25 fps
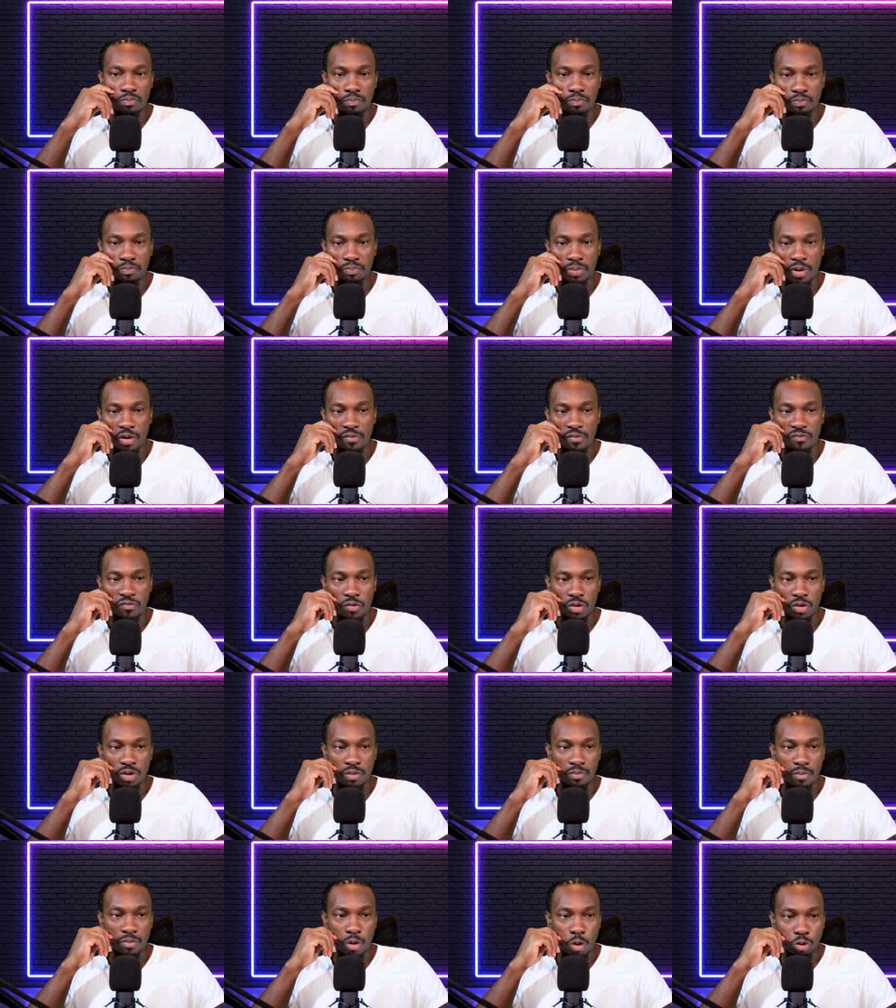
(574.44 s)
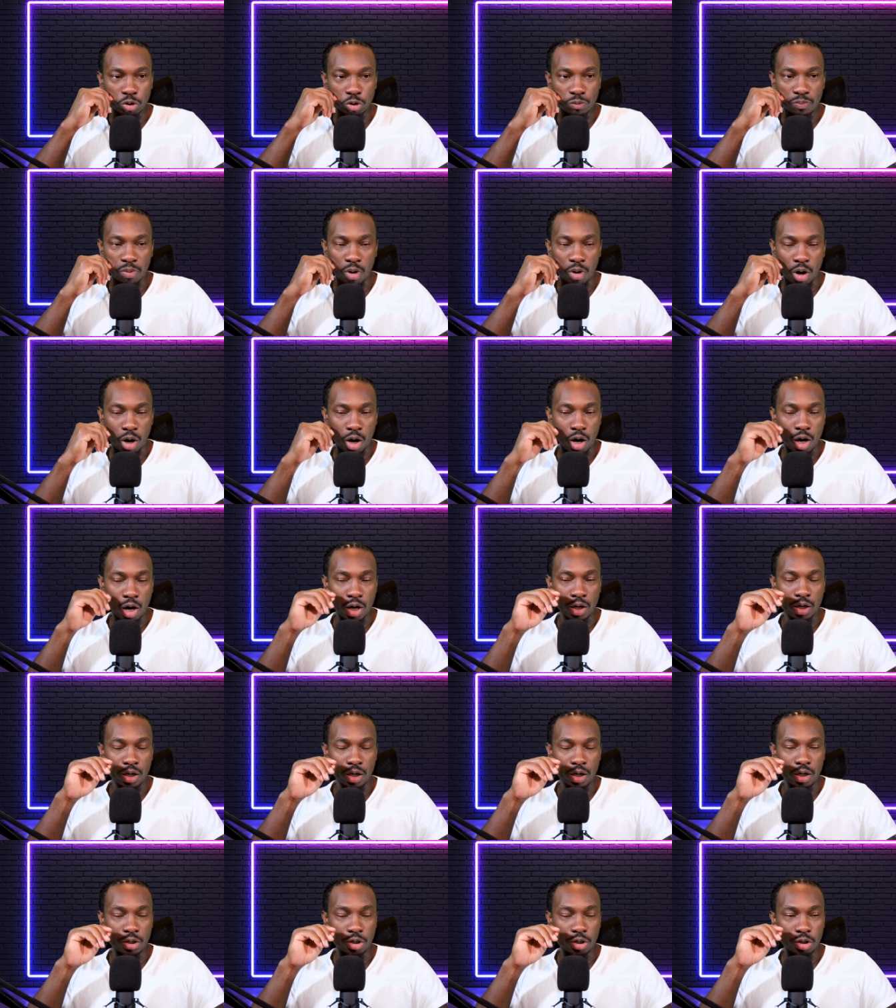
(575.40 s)
but for the most part,
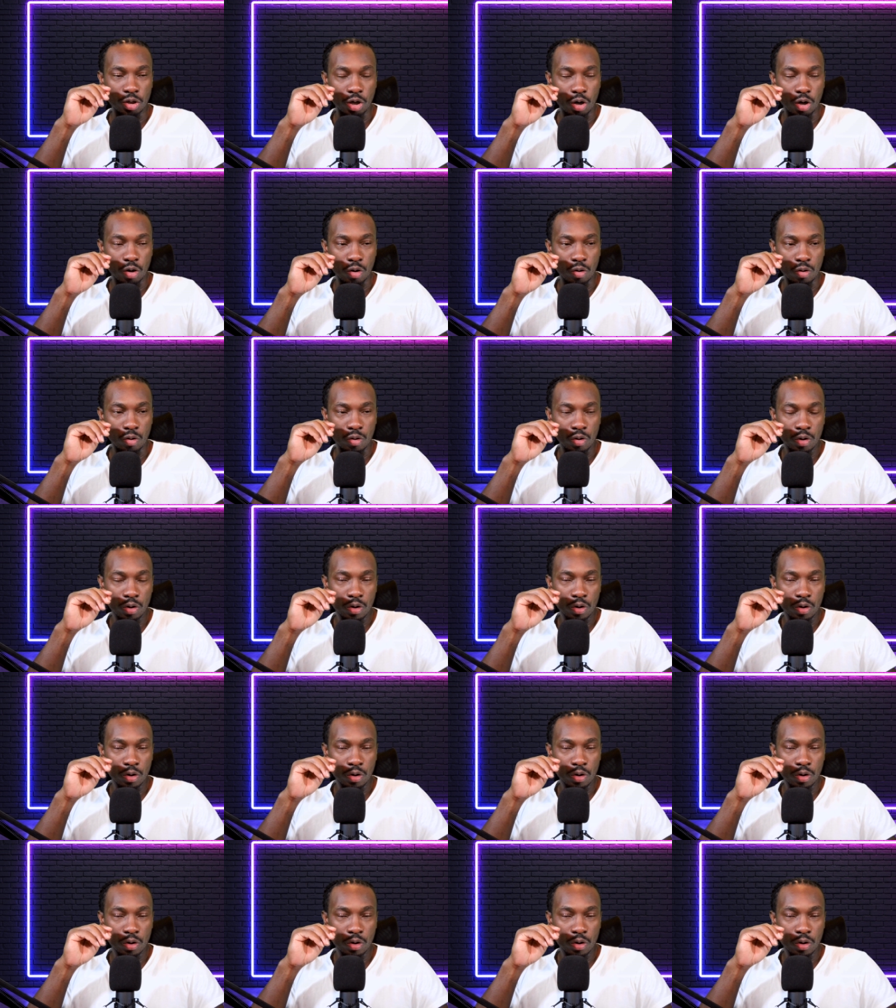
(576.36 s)
you know,